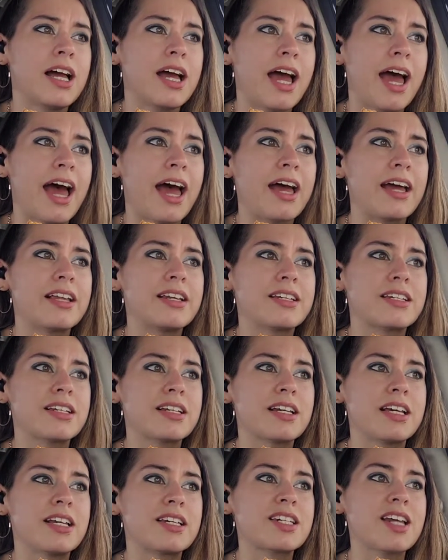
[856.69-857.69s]
And
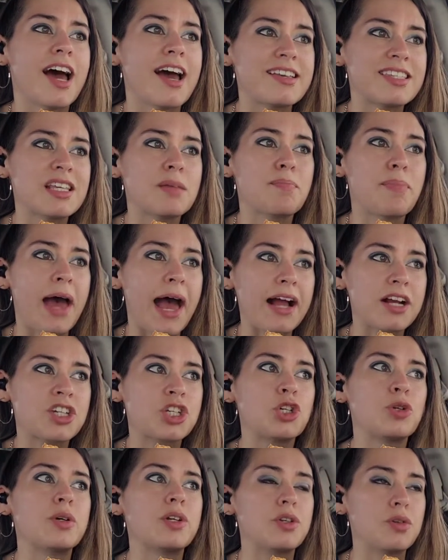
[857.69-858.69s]
it ties it back
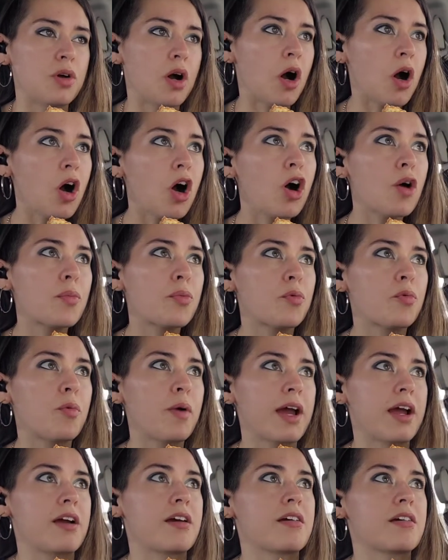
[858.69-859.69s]
to A New Hope,
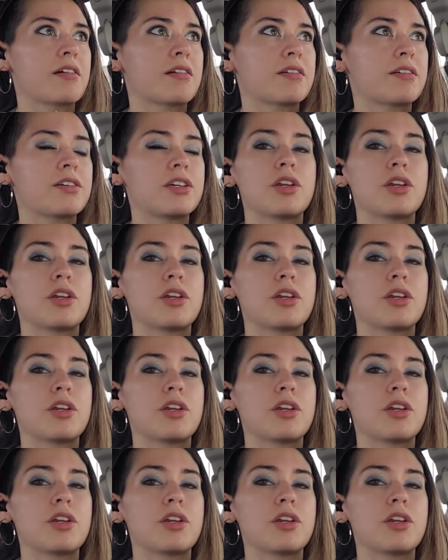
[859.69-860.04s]
where,